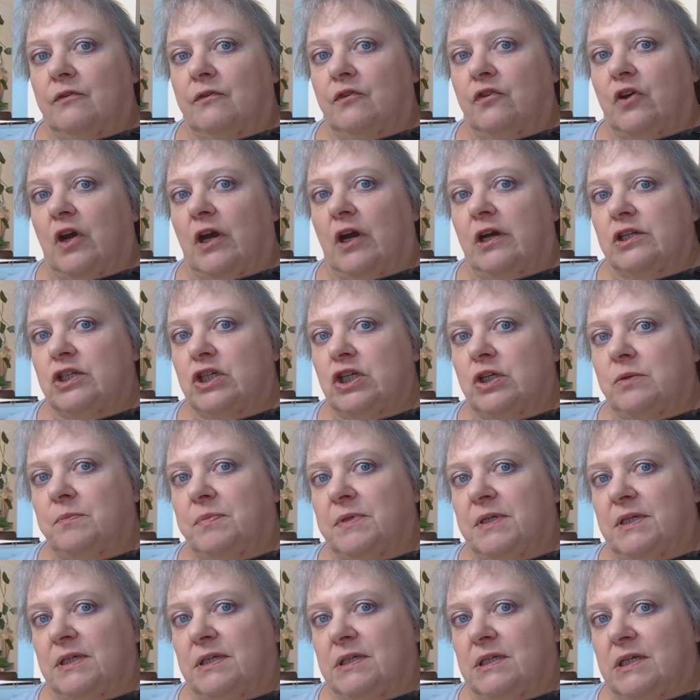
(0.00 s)

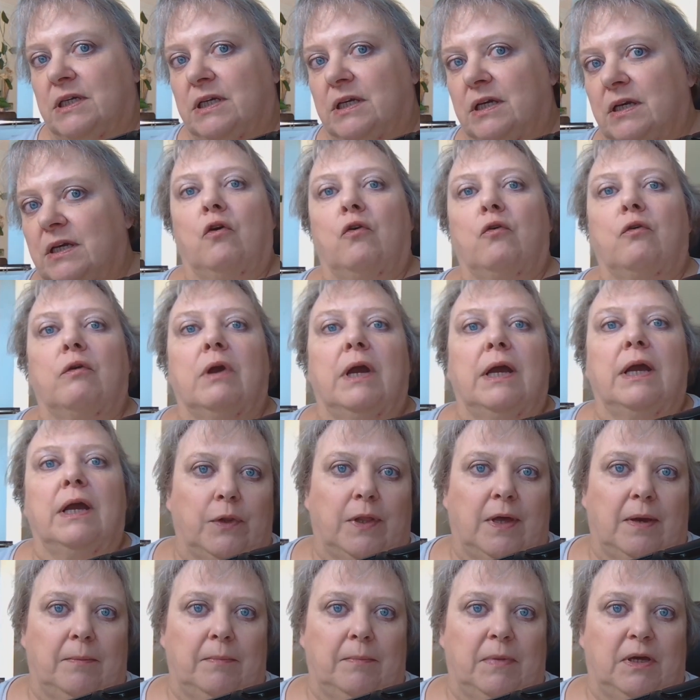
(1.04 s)
ChatGPT
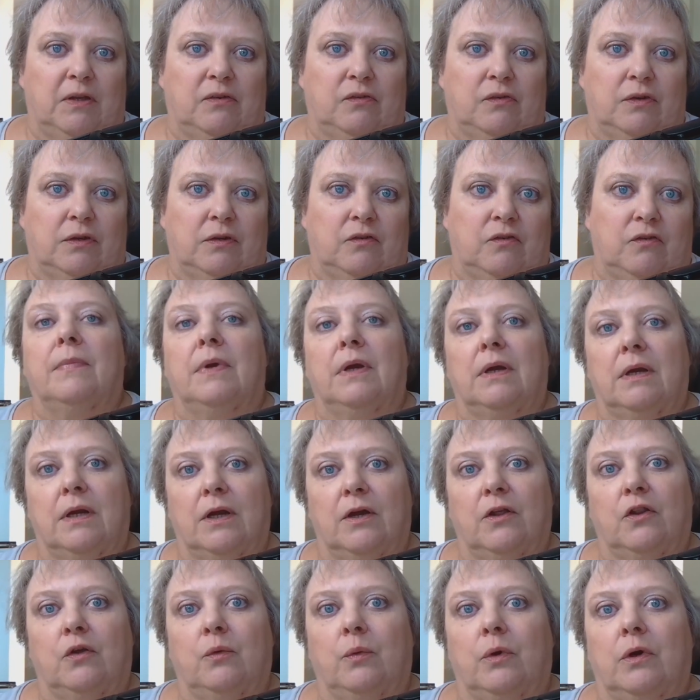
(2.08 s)
create that message. In
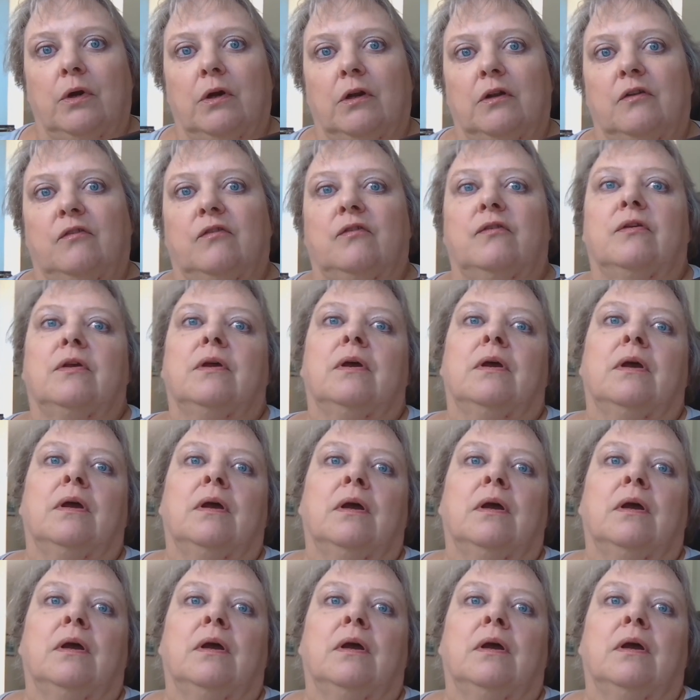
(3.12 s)
other words,